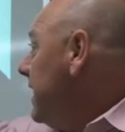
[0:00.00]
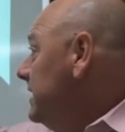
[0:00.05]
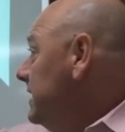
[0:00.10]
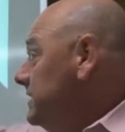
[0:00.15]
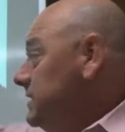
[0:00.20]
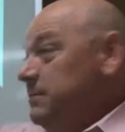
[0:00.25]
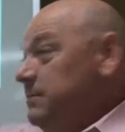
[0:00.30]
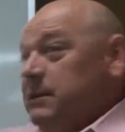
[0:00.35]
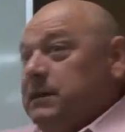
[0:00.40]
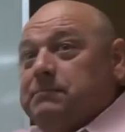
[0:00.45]

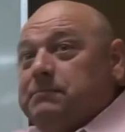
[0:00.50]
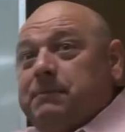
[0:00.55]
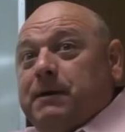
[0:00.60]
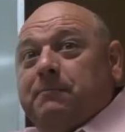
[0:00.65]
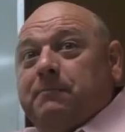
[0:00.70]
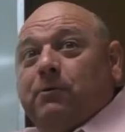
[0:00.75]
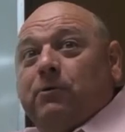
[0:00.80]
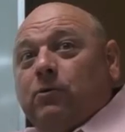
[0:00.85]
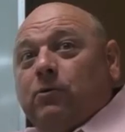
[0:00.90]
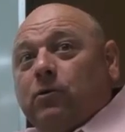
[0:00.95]
got some of these
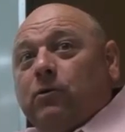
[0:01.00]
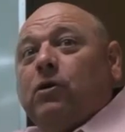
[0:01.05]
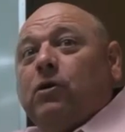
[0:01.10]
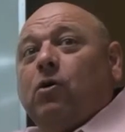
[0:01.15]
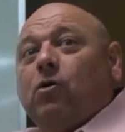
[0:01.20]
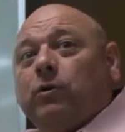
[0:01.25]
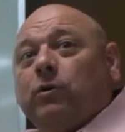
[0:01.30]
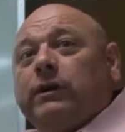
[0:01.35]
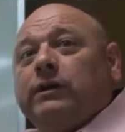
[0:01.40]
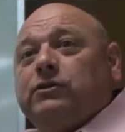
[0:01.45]
people who are
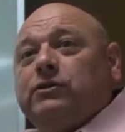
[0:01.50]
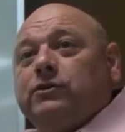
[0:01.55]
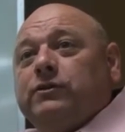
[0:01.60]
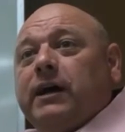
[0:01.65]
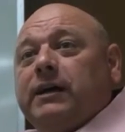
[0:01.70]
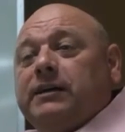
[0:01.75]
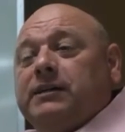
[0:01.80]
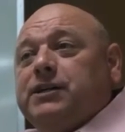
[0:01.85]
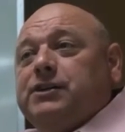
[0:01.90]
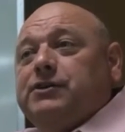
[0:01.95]
holding to
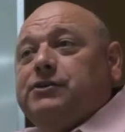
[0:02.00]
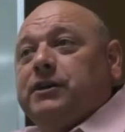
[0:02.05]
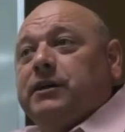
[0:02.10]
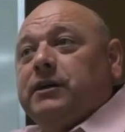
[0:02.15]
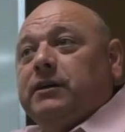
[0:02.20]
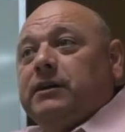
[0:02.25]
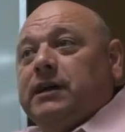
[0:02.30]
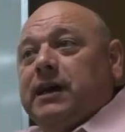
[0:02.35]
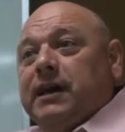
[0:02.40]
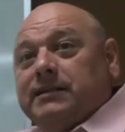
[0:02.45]
that
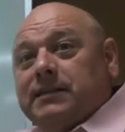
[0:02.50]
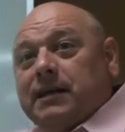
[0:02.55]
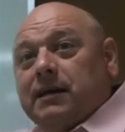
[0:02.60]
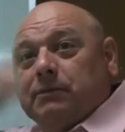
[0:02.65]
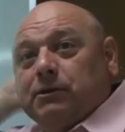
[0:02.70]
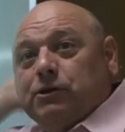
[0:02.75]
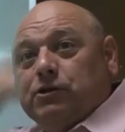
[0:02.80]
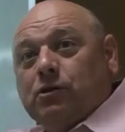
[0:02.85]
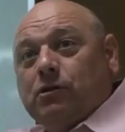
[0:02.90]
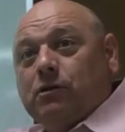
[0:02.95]
teaching. Yes,
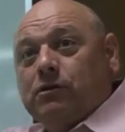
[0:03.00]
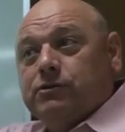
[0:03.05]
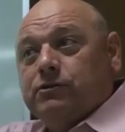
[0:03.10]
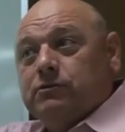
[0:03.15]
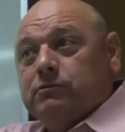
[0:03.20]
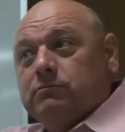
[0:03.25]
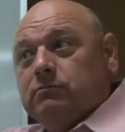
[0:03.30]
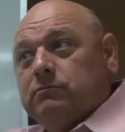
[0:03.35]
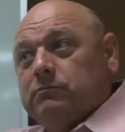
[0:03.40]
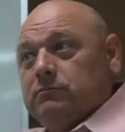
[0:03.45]
I'm in
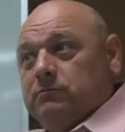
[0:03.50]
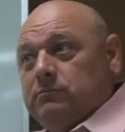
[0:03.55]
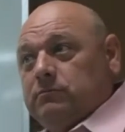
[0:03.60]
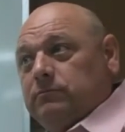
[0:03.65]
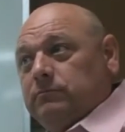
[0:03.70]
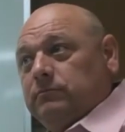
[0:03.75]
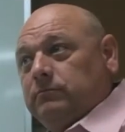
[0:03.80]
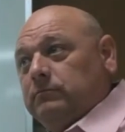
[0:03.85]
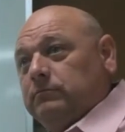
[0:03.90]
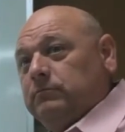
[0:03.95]
charge.
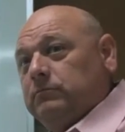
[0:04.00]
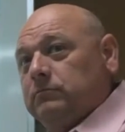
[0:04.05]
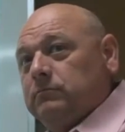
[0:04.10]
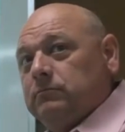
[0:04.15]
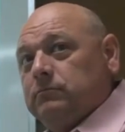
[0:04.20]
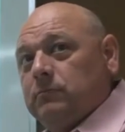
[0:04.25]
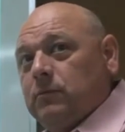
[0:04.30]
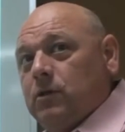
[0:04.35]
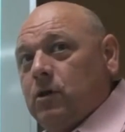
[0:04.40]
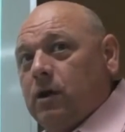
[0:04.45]

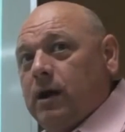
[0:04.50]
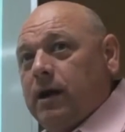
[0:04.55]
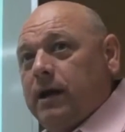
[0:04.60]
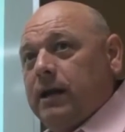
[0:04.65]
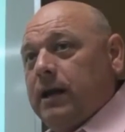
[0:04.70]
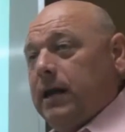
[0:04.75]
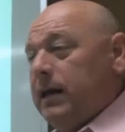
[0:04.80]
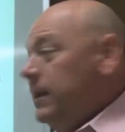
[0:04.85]
All right,